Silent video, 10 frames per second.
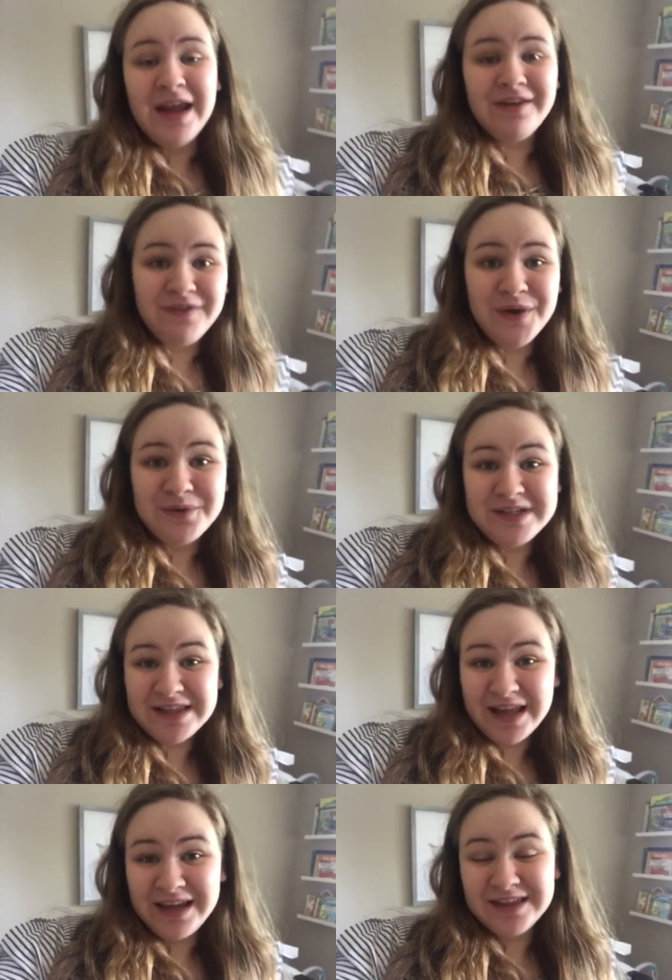If you
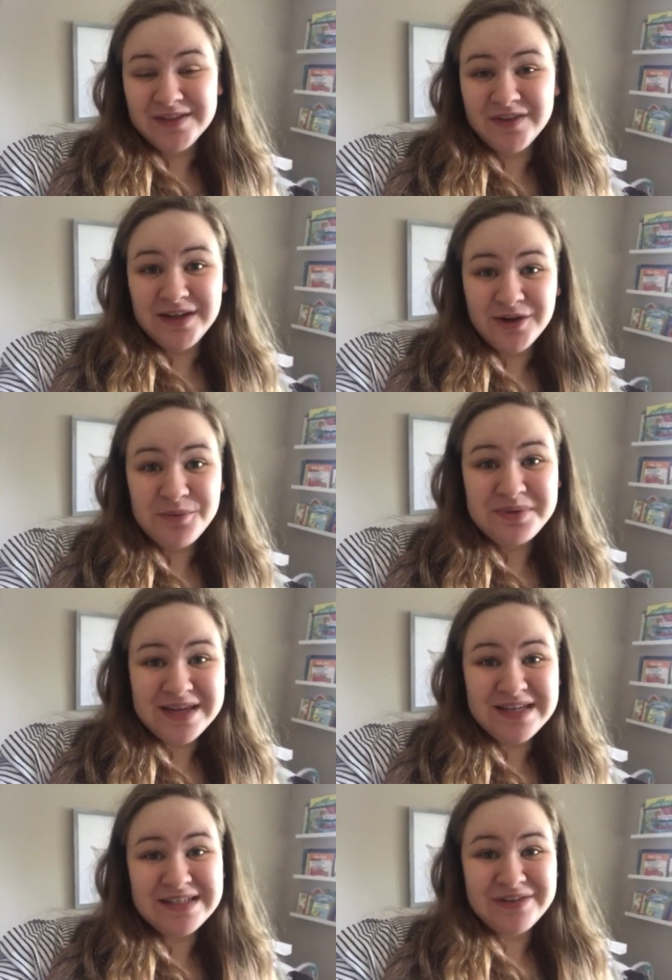did like this video,
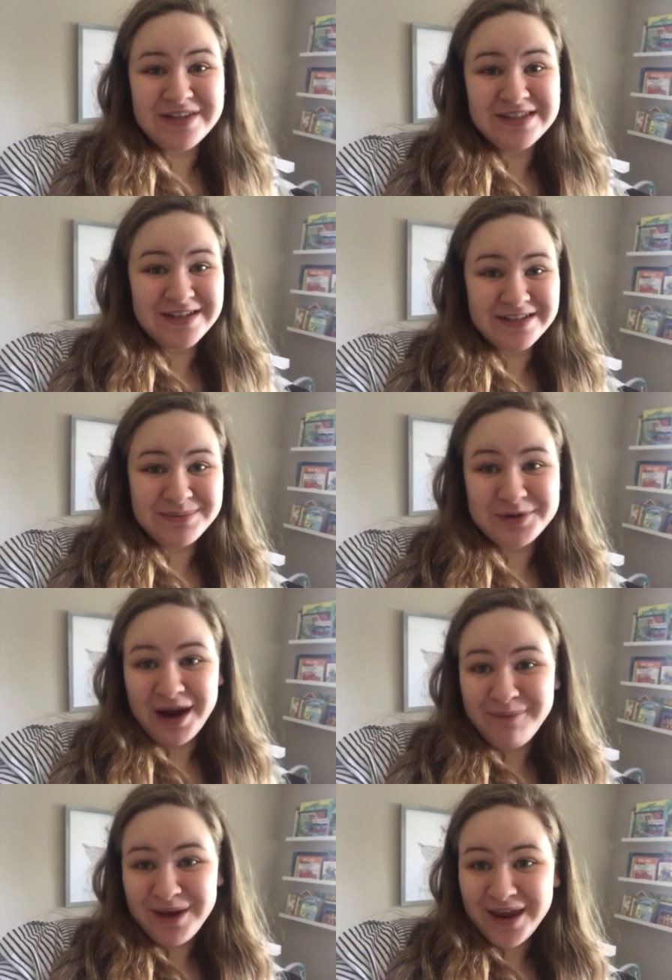please do consider
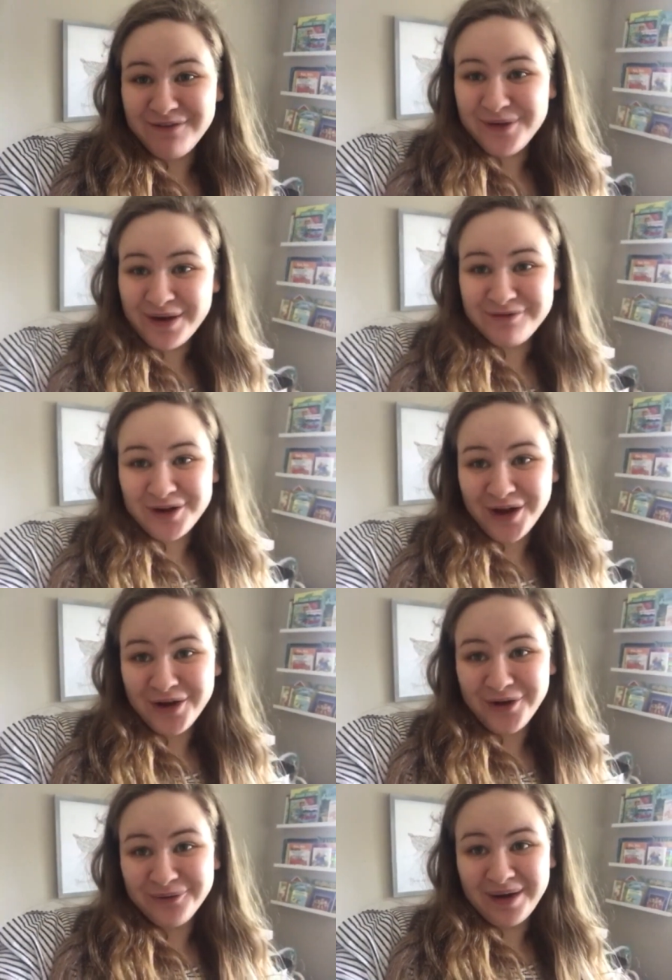subscribing if you have
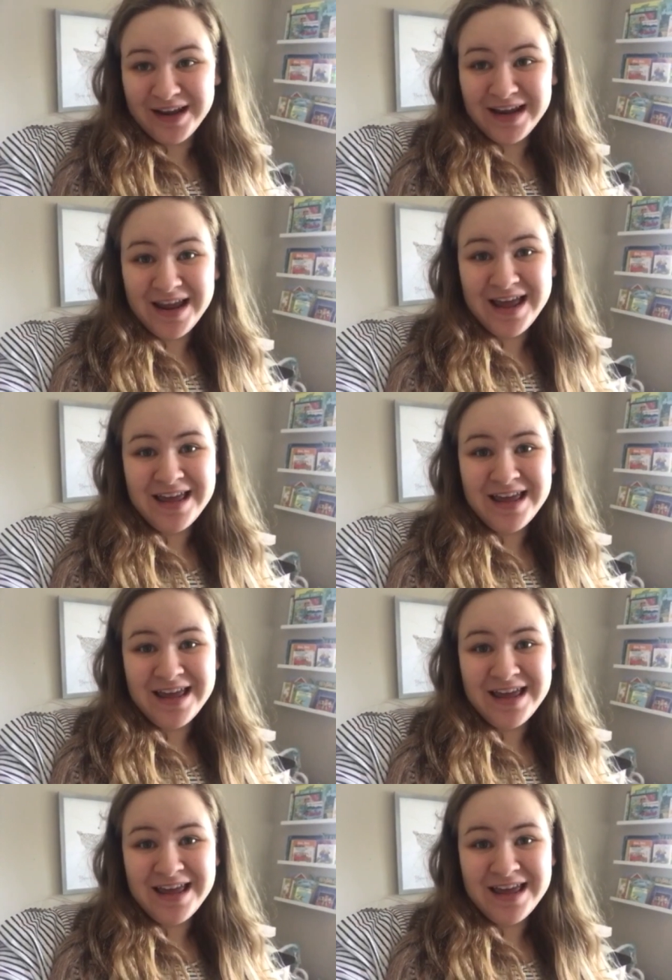not already.